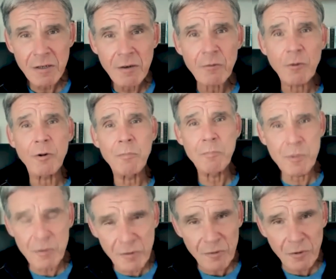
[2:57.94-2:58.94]
for a
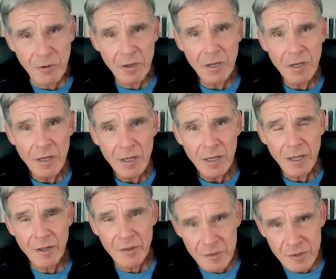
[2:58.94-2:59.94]
booster
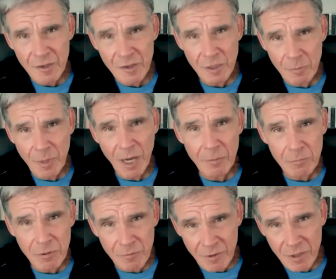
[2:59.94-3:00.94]
is just about
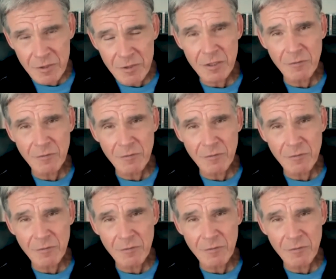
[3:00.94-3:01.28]
prevention of